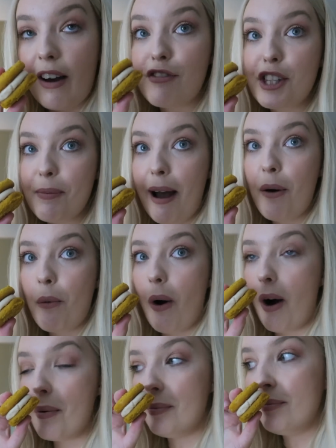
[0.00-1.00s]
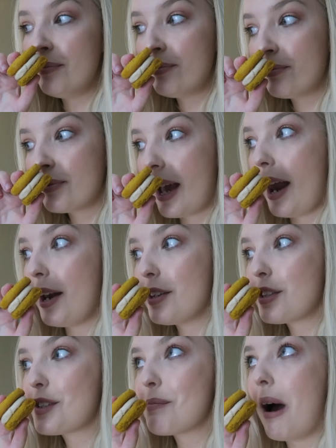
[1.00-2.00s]
I've smelled one, and it
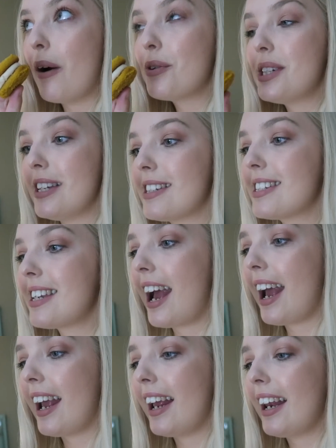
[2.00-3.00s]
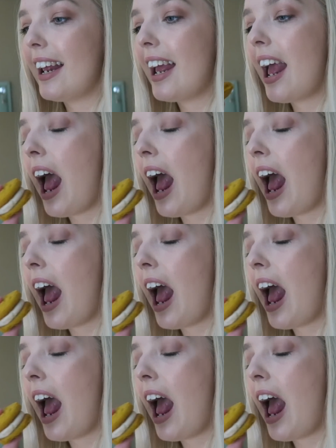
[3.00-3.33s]
smells insane.